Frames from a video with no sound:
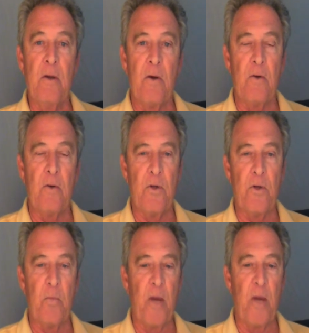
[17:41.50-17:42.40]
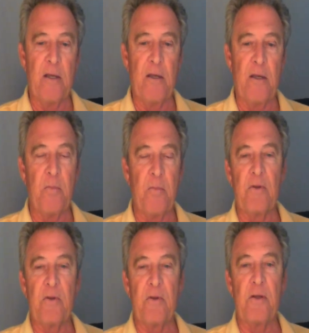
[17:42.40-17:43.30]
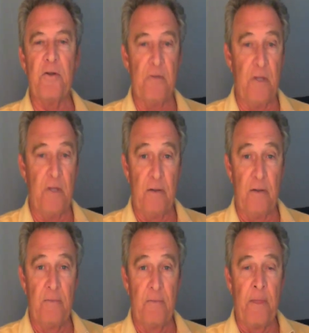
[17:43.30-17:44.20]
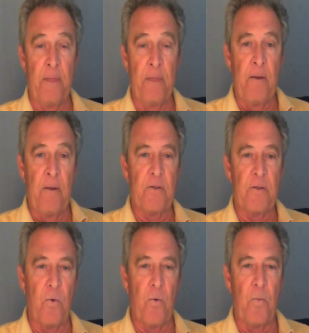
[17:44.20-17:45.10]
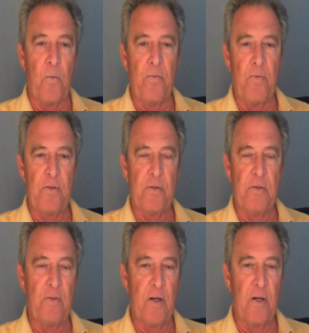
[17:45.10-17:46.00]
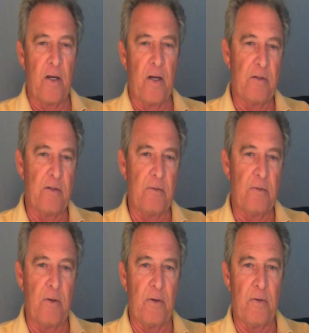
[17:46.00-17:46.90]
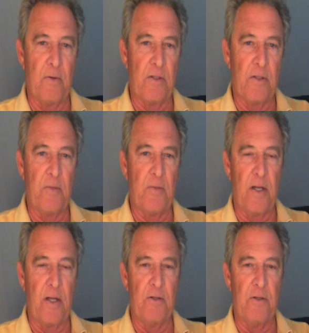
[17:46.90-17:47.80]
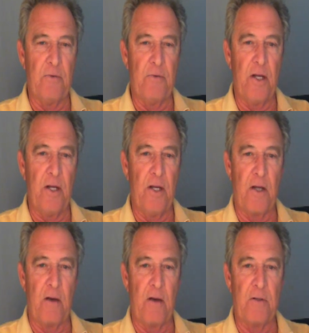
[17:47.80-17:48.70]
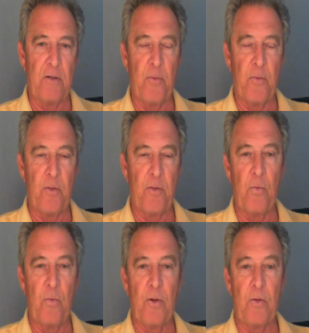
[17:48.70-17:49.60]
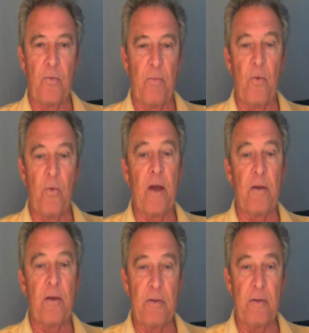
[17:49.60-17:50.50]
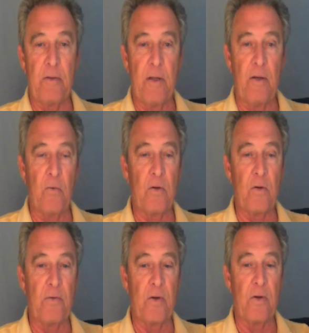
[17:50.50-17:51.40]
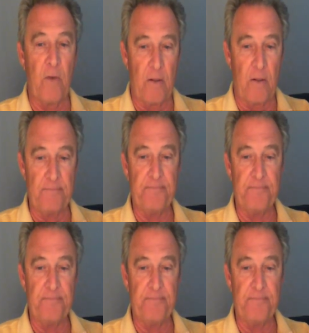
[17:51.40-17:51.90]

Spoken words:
when you're backing up everything that you did. So this is a very nice system that lets you change how it's going to print the report out, and it works very well.